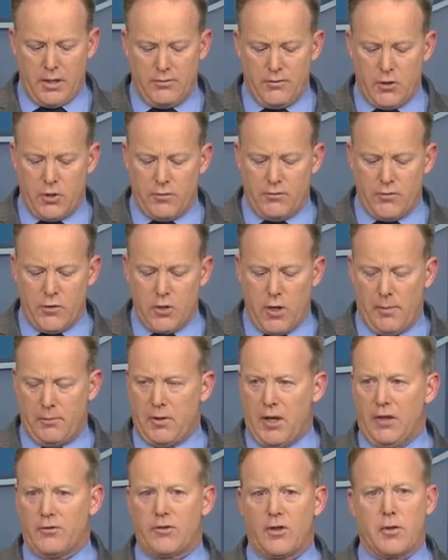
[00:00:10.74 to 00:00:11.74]
to give you a few
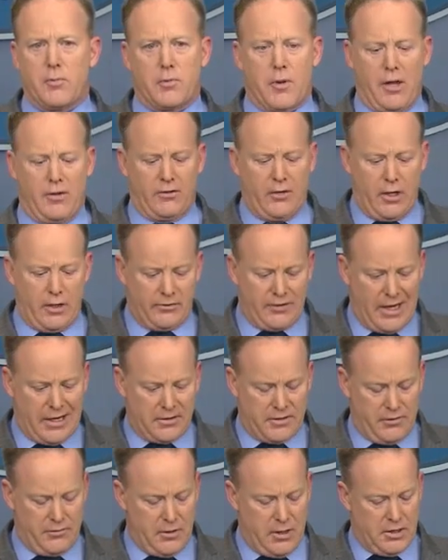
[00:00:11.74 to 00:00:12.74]
updates on the president's
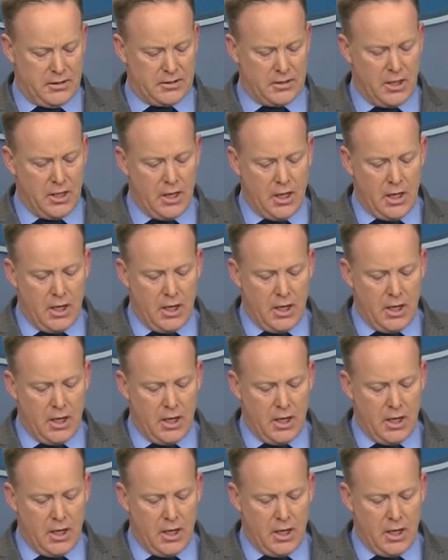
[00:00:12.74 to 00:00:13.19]
activities.